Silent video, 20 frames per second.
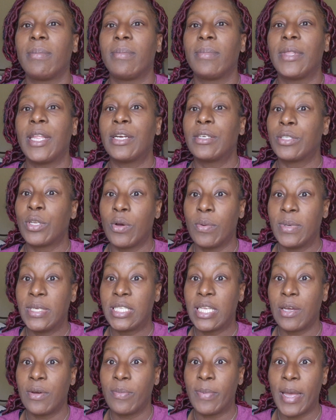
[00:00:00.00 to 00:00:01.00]
there's
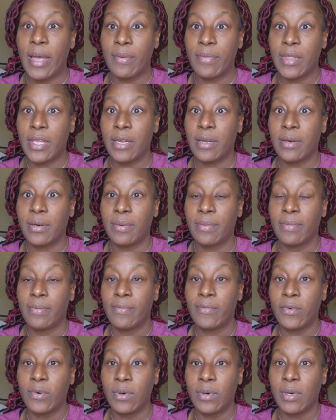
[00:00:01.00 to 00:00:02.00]
always help out there
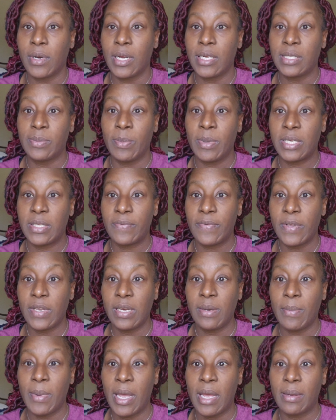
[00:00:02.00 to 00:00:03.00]
for us breastfeeding
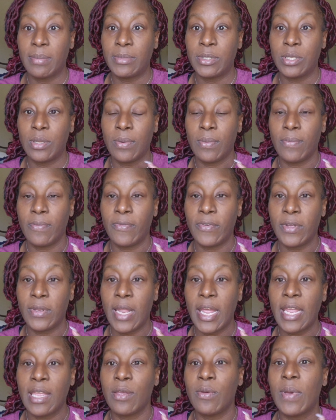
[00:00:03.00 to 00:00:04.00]
moms. Don't feel
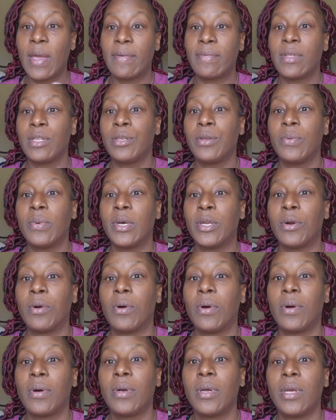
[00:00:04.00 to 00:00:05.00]
like you have to do it
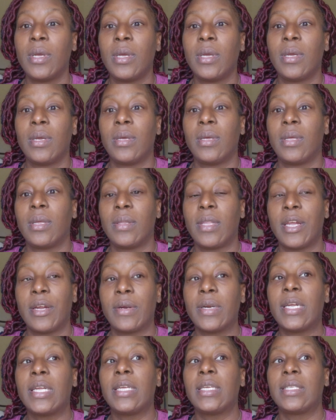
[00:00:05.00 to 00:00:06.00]
all.
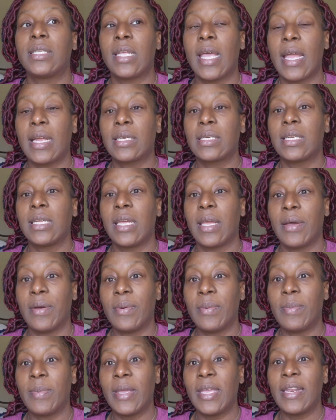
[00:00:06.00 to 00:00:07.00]
There is actually
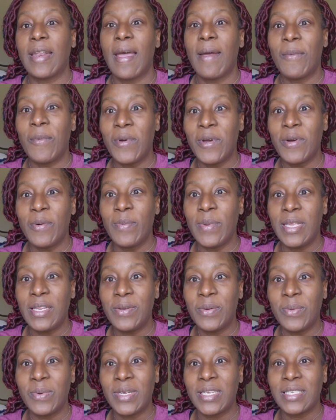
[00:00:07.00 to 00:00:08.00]
help, and I will be
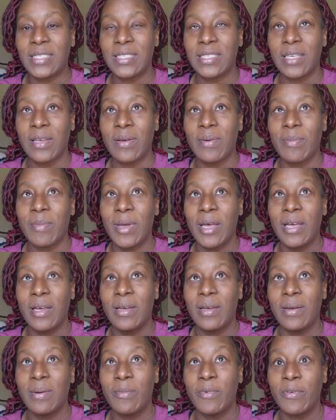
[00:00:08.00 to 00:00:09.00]
doing some
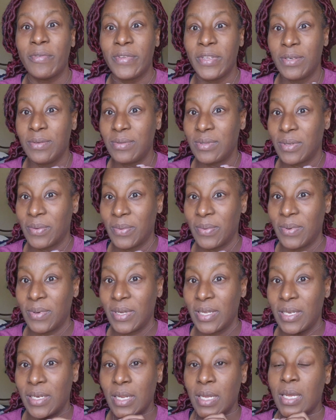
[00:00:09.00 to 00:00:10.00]
reviews
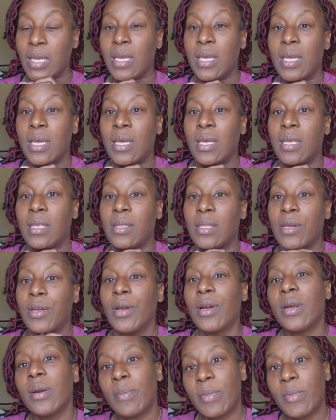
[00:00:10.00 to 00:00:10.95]
on The current